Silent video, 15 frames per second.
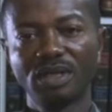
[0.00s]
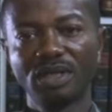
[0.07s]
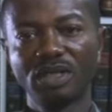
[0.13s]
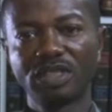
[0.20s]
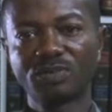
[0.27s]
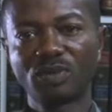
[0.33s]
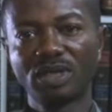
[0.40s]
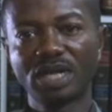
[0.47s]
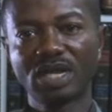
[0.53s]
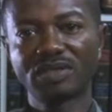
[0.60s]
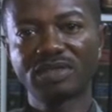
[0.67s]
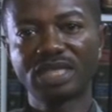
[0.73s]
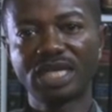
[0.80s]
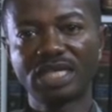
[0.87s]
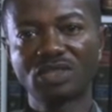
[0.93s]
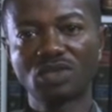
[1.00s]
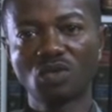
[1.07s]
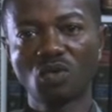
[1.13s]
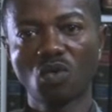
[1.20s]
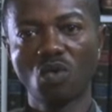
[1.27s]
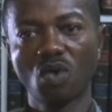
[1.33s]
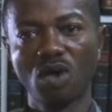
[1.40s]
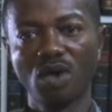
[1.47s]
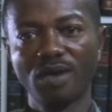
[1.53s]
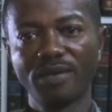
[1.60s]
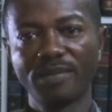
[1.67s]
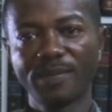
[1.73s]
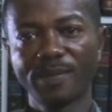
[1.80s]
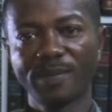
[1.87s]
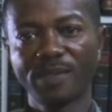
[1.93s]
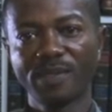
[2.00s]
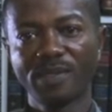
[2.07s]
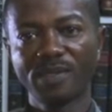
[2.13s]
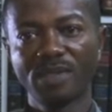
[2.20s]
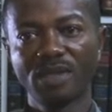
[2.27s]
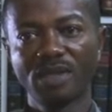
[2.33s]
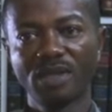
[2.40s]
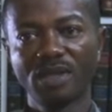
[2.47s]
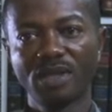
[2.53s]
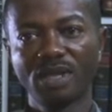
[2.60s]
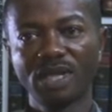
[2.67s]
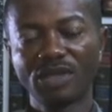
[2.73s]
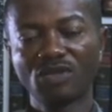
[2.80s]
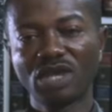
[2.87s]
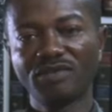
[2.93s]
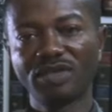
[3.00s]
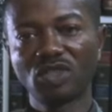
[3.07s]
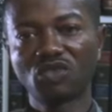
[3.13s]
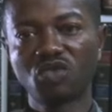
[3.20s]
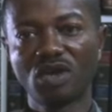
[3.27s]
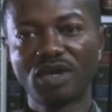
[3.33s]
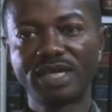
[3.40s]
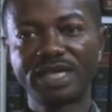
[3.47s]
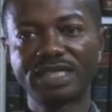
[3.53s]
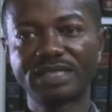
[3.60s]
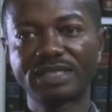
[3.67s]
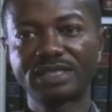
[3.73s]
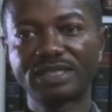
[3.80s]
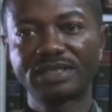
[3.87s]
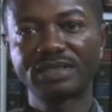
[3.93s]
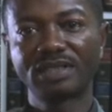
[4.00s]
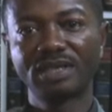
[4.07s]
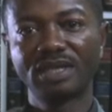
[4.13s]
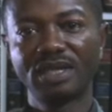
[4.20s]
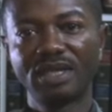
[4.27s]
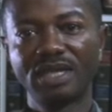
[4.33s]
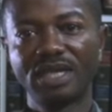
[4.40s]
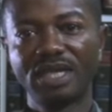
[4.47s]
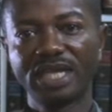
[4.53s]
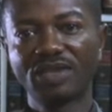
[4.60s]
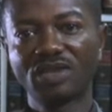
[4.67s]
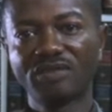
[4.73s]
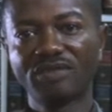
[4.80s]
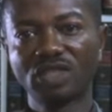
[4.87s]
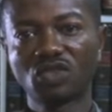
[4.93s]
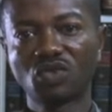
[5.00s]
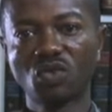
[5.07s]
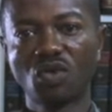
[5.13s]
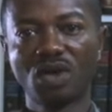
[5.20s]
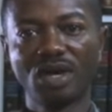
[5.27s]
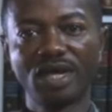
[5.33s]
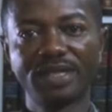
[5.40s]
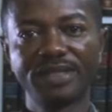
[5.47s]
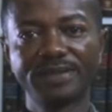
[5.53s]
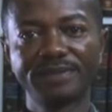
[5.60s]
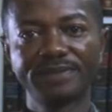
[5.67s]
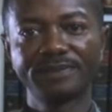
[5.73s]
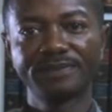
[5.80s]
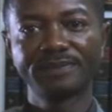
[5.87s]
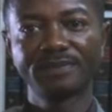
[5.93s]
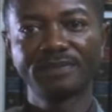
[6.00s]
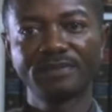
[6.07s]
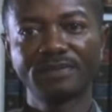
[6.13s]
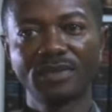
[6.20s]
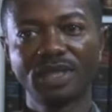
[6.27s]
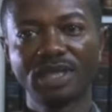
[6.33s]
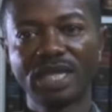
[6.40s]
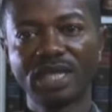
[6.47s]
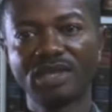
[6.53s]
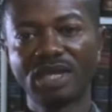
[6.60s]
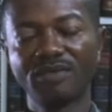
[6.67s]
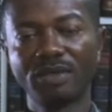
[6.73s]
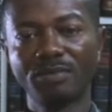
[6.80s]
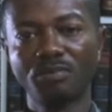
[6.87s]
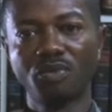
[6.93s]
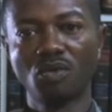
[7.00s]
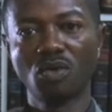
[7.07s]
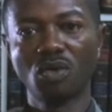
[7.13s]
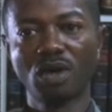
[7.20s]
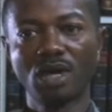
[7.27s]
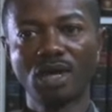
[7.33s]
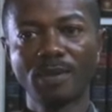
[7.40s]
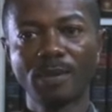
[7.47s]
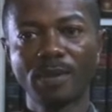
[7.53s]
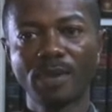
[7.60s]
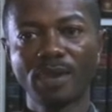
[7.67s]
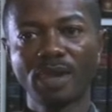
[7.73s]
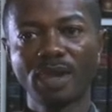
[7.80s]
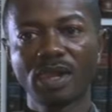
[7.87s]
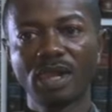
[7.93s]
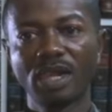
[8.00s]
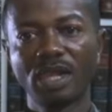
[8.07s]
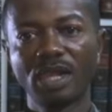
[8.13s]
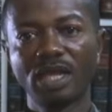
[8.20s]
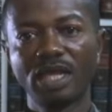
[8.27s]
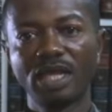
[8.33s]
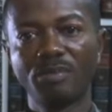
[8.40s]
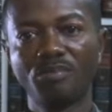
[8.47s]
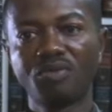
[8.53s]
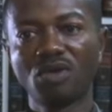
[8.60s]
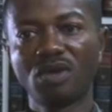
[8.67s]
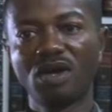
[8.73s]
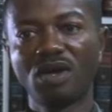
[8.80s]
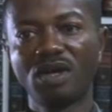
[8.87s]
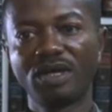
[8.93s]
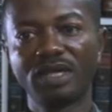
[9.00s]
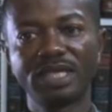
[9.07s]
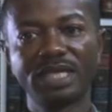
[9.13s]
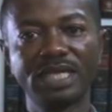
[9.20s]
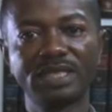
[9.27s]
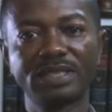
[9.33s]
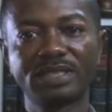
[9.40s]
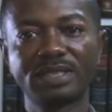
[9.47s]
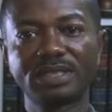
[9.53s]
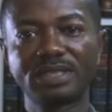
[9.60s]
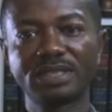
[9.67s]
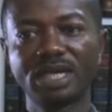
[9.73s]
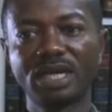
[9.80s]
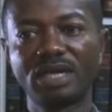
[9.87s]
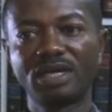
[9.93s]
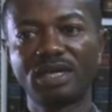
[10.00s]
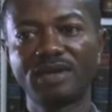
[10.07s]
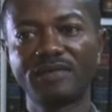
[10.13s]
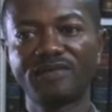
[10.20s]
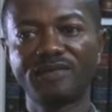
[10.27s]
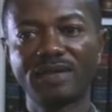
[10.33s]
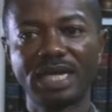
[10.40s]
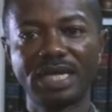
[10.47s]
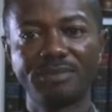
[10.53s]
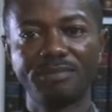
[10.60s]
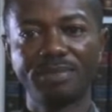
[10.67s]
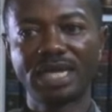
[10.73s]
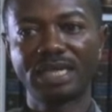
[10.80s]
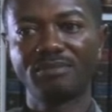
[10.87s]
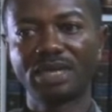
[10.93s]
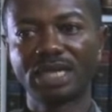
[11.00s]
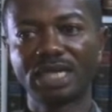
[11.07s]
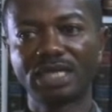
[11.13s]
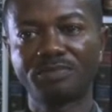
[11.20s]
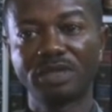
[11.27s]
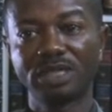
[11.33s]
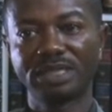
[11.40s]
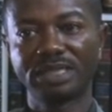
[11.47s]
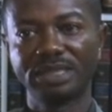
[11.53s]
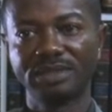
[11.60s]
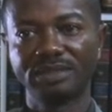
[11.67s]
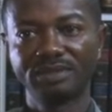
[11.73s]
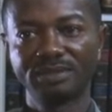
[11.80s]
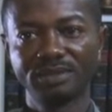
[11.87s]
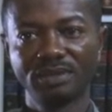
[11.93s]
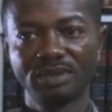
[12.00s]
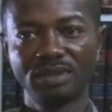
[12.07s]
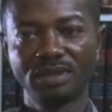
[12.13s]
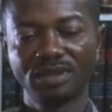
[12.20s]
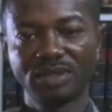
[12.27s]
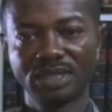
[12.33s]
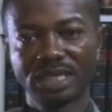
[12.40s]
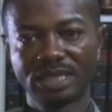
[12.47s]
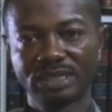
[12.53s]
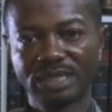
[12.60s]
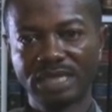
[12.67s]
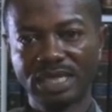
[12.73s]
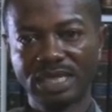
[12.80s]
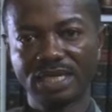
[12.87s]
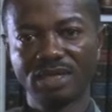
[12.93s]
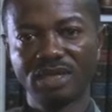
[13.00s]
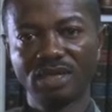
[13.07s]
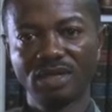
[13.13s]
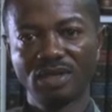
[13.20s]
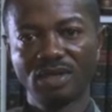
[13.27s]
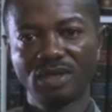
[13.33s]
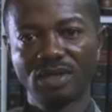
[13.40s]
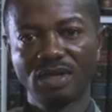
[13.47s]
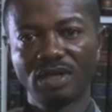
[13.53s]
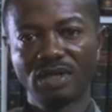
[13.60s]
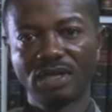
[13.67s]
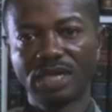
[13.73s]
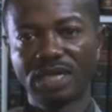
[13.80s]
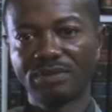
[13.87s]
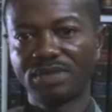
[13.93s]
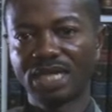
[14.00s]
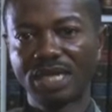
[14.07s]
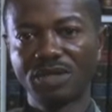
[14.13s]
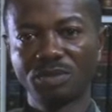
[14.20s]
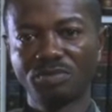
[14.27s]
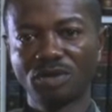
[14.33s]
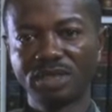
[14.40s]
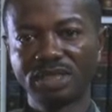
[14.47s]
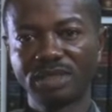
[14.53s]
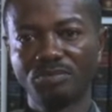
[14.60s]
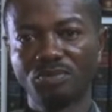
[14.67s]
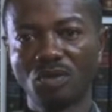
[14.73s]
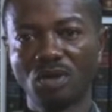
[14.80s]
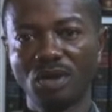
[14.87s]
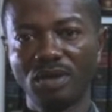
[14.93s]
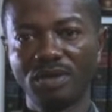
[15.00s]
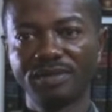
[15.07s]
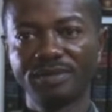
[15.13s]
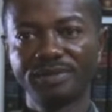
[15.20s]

is pronounced as or, like you have in tourist, like you have in tour, like you have in boor. A boor is a rough and bad-mannered person. So you can say, that little boy is a boor.